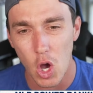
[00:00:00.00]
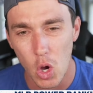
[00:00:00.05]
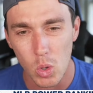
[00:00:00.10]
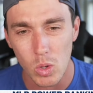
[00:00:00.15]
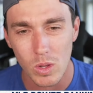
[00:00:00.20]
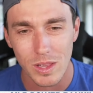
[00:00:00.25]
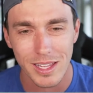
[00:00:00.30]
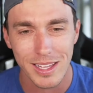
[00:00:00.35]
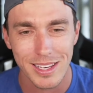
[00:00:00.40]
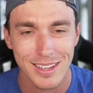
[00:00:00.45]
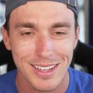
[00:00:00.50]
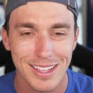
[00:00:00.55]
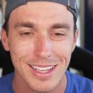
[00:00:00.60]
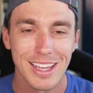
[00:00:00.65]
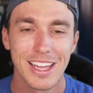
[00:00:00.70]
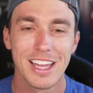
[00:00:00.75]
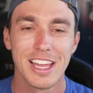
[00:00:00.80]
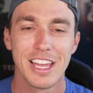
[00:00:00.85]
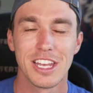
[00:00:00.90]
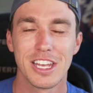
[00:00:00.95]
Oakland.
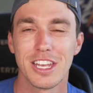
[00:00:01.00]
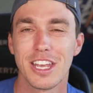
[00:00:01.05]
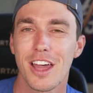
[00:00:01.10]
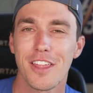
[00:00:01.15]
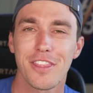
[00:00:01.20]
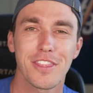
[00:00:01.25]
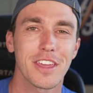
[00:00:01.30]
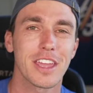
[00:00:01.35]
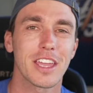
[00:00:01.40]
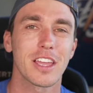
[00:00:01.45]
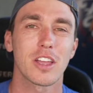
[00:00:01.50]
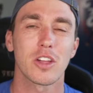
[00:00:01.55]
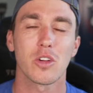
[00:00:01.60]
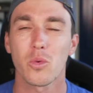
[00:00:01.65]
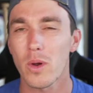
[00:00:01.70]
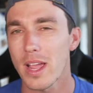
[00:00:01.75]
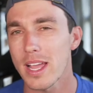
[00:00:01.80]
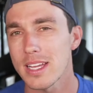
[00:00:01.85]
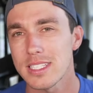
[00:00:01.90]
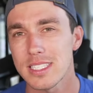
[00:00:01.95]
Nothing
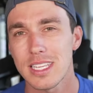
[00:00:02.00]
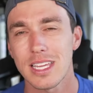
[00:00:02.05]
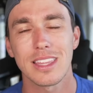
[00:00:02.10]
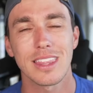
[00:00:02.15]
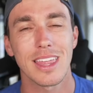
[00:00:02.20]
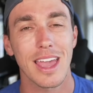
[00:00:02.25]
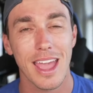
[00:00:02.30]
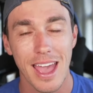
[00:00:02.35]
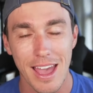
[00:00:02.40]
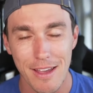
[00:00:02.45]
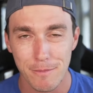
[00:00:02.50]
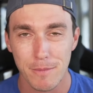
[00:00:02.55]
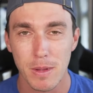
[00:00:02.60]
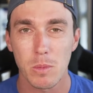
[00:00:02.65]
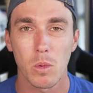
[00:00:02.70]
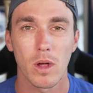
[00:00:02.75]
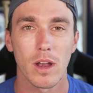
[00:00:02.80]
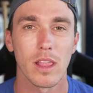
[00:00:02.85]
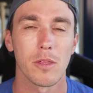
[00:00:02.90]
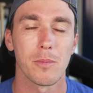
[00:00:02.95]
crazy. They have
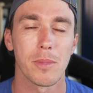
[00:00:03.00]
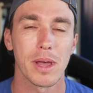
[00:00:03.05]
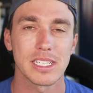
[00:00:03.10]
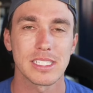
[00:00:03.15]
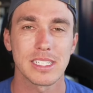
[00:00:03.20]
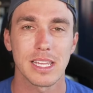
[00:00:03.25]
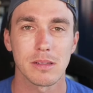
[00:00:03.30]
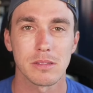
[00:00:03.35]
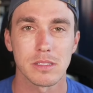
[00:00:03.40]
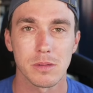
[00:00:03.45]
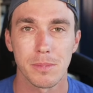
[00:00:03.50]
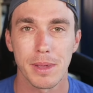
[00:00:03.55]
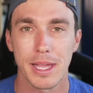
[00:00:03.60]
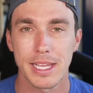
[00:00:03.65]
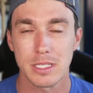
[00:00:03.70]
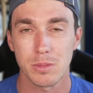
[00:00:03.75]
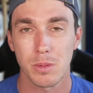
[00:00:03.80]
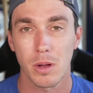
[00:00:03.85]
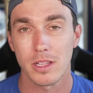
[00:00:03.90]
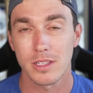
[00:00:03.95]
been one of the best teams in
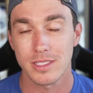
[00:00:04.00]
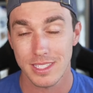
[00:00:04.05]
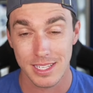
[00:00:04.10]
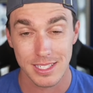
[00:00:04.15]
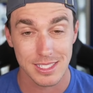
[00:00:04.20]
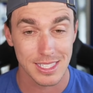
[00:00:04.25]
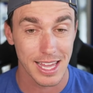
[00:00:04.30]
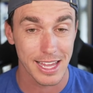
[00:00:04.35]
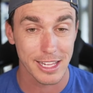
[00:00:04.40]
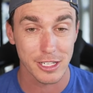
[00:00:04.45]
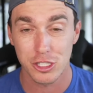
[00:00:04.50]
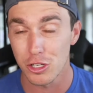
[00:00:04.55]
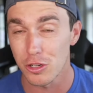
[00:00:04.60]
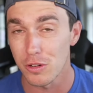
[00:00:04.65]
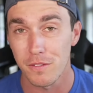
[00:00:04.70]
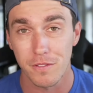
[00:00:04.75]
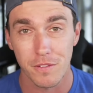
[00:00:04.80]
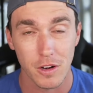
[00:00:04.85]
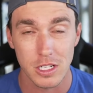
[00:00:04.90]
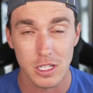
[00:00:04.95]
baseball since that
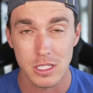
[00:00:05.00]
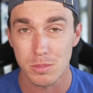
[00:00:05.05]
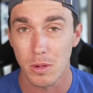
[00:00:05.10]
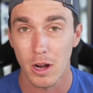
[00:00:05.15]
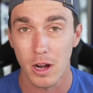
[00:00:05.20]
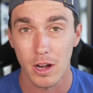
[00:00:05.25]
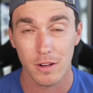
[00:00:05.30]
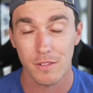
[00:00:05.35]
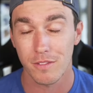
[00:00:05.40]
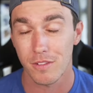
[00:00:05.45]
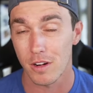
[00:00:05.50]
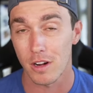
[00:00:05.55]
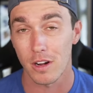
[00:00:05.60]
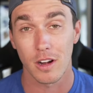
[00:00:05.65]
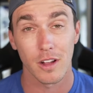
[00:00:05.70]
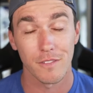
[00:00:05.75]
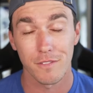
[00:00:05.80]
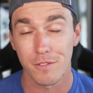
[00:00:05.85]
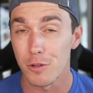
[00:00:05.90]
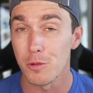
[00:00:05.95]
June 1st mark
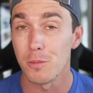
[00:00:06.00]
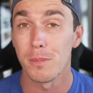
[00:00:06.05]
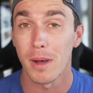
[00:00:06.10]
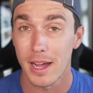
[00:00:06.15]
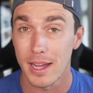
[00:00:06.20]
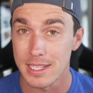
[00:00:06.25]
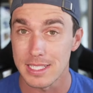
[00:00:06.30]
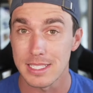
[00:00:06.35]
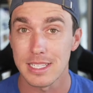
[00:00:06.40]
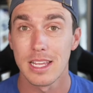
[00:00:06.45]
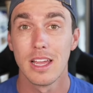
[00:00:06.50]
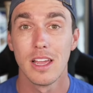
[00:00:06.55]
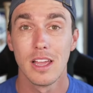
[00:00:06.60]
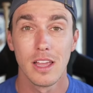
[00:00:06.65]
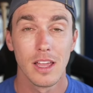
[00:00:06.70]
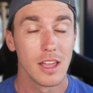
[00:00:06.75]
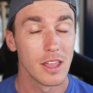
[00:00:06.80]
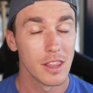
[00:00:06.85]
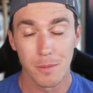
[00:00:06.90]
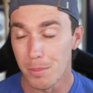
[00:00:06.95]
for a few months.
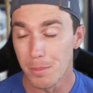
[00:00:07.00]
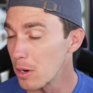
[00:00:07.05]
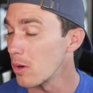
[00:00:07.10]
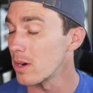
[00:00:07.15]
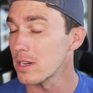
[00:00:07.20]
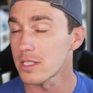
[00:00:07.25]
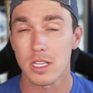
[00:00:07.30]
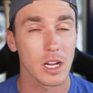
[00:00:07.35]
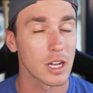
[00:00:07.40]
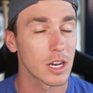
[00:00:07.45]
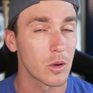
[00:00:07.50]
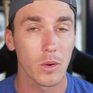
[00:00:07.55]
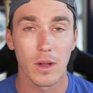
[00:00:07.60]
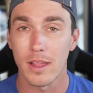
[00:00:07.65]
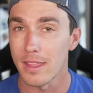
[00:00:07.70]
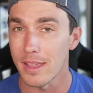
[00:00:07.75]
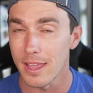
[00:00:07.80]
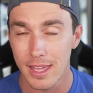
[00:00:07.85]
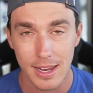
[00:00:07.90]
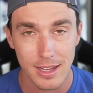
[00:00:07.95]
The Brewers are going to
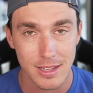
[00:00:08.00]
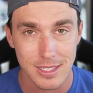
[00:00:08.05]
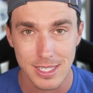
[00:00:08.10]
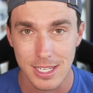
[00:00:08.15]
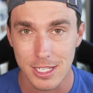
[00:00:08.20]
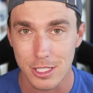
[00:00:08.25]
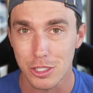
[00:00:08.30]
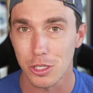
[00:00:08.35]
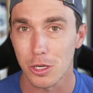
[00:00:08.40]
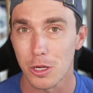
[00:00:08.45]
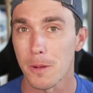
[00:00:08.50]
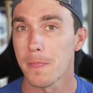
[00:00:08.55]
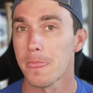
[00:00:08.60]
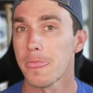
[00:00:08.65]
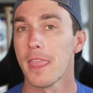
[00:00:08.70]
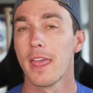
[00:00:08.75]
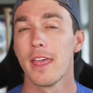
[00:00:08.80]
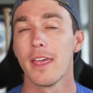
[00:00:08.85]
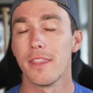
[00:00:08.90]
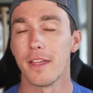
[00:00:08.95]
win the NL Central.
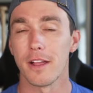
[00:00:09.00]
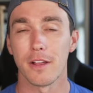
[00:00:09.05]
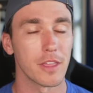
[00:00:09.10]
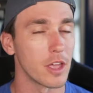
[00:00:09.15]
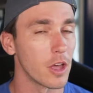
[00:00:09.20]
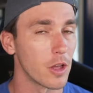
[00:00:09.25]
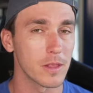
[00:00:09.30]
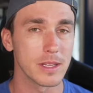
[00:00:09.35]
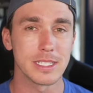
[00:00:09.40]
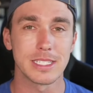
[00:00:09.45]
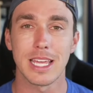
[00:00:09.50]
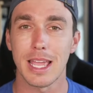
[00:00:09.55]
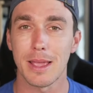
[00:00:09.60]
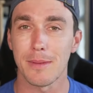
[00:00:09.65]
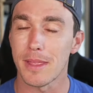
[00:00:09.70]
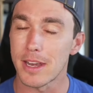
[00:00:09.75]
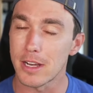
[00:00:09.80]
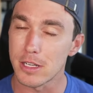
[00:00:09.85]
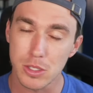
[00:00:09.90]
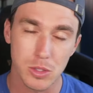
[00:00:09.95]
They're the only
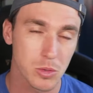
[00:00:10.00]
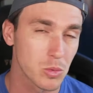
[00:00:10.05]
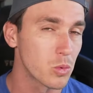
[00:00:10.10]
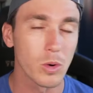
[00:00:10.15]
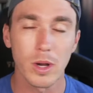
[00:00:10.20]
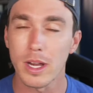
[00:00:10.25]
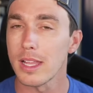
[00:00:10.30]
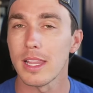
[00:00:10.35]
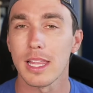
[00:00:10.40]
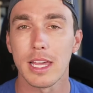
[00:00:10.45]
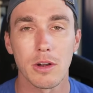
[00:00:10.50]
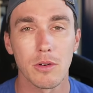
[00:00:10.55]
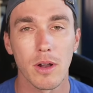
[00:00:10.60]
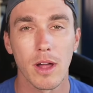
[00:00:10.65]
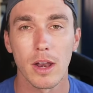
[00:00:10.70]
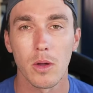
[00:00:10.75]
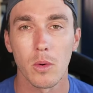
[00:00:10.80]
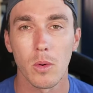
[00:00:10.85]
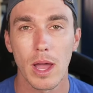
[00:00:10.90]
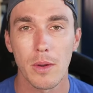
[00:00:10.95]
team that has really
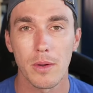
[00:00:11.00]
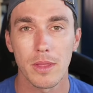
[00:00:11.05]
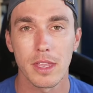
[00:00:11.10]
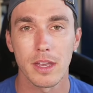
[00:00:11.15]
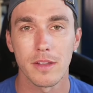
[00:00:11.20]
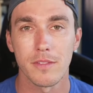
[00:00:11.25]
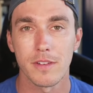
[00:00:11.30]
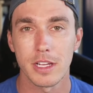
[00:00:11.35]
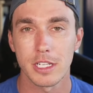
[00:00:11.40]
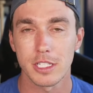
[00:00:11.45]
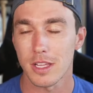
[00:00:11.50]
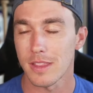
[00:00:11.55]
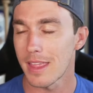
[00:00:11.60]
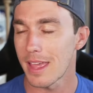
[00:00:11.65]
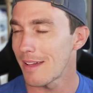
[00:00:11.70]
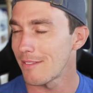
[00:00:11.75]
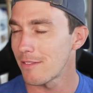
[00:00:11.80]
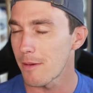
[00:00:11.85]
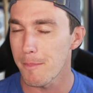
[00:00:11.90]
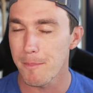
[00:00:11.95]
run away with the division.
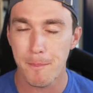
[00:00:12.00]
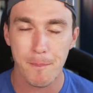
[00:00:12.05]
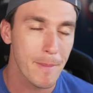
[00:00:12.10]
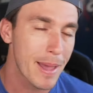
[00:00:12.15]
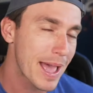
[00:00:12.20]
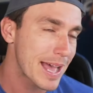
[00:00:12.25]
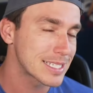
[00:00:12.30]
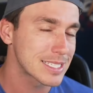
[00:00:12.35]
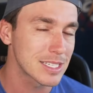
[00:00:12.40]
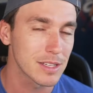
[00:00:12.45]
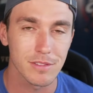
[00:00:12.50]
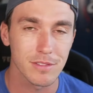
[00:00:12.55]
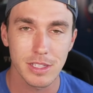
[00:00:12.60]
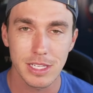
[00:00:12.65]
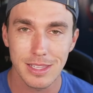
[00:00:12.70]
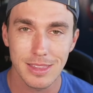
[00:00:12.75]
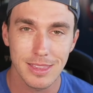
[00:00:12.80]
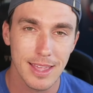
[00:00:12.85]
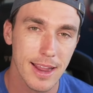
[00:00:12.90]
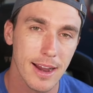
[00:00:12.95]
They have a massive
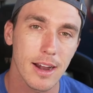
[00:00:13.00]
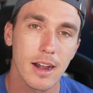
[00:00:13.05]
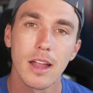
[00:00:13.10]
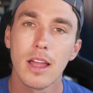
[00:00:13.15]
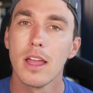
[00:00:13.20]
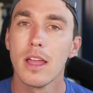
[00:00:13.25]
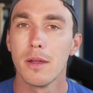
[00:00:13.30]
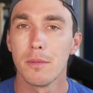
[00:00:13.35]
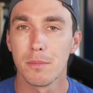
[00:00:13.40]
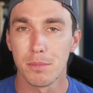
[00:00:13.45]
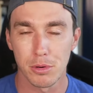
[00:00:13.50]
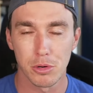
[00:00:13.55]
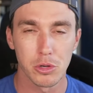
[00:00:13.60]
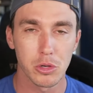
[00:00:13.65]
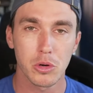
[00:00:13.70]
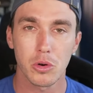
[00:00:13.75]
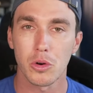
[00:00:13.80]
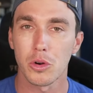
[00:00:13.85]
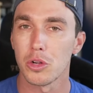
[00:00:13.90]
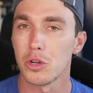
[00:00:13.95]
lead there. Brew
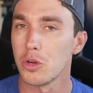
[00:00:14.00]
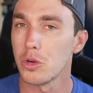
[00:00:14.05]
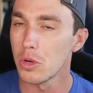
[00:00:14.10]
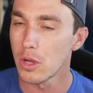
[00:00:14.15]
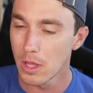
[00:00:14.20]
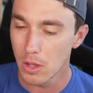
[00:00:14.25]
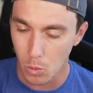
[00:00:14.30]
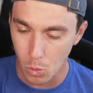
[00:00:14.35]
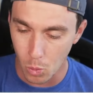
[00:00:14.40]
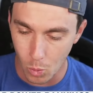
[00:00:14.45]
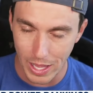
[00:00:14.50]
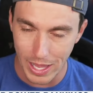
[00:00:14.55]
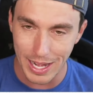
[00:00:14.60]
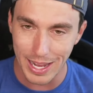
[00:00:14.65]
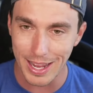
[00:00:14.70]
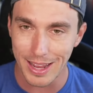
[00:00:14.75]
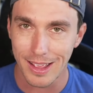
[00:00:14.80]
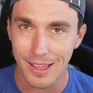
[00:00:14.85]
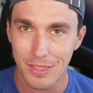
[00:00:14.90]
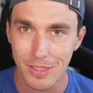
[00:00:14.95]
Crew
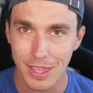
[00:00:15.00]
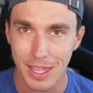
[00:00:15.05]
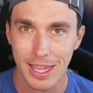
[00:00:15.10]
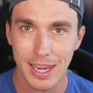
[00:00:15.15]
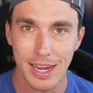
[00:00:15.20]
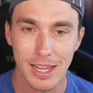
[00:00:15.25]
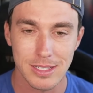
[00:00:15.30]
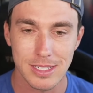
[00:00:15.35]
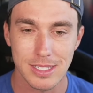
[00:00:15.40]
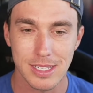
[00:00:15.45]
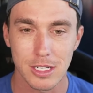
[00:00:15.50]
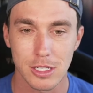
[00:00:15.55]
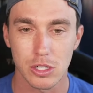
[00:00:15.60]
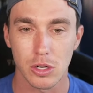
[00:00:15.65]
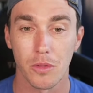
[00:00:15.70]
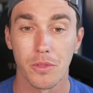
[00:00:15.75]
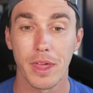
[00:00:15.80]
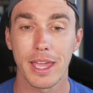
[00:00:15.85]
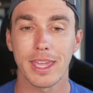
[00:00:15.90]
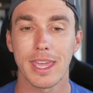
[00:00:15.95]
winning the NL
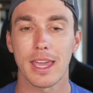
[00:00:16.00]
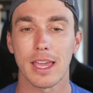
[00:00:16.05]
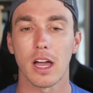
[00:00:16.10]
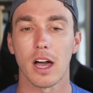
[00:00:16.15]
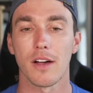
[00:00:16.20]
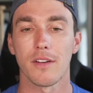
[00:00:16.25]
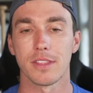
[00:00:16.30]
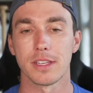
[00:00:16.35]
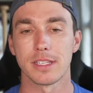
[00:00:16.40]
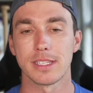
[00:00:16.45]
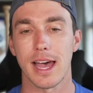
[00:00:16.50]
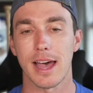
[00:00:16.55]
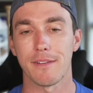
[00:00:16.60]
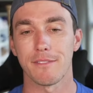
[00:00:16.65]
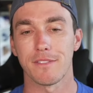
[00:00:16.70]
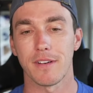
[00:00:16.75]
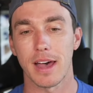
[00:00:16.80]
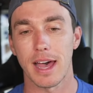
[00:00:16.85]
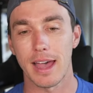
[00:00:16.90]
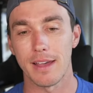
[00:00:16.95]
Central. They kick off the
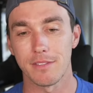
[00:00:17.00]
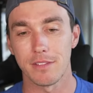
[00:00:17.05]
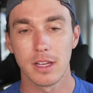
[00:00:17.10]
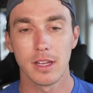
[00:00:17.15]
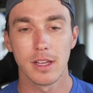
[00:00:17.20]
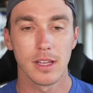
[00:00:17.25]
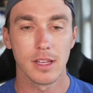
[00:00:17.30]
top 5.